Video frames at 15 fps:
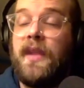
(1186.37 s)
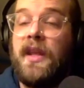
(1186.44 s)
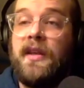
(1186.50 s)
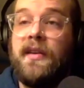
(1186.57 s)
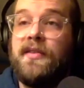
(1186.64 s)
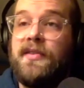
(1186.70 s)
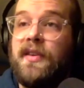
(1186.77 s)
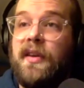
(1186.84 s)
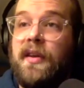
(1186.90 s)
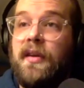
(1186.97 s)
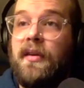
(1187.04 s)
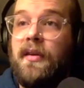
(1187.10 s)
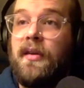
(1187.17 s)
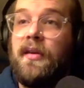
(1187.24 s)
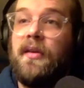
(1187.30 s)
He's
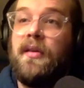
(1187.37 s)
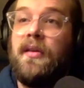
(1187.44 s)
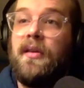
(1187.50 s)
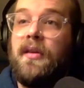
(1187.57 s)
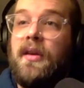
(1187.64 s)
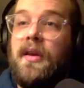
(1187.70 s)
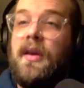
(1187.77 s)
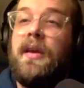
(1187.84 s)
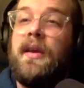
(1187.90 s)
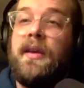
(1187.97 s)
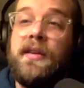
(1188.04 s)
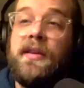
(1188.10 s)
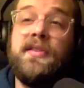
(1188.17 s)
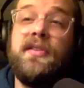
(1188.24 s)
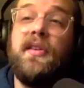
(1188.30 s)

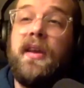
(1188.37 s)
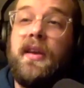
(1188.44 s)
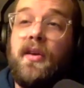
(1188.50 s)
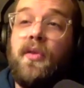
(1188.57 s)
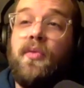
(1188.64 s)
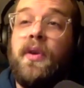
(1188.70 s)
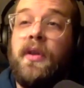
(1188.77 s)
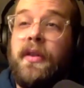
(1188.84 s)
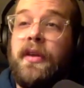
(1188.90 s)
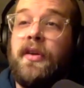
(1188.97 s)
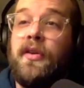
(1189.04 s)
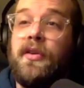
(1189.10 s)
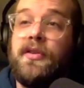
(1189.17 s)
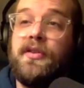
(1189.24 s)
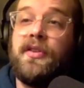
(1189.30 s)
like a really
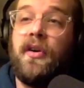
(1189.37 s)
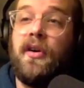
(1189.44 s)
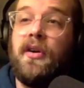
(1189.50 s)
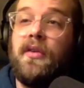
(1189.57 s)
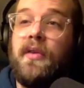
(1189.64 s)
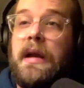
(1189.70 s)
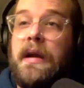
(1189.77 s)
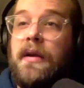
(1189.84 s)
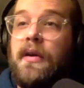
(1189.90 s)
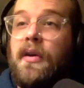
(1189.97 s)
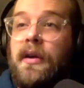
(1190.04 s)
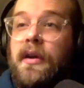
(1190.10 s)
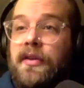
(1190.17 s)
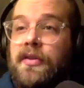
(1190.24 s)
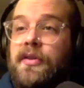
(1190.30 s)
good songwriter
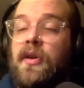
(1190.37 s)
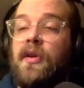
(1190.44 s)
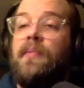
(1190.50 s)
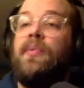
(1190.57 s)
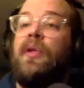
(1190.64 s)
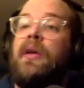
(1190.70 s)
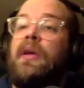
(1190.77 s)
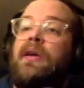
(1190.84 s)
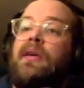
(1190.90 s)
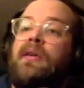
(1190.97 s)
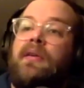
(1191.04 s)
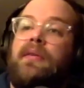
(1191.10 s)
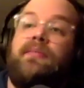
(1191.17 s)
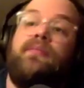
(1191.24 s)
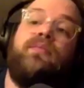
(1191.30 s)
and guitar player
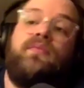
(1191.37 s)
and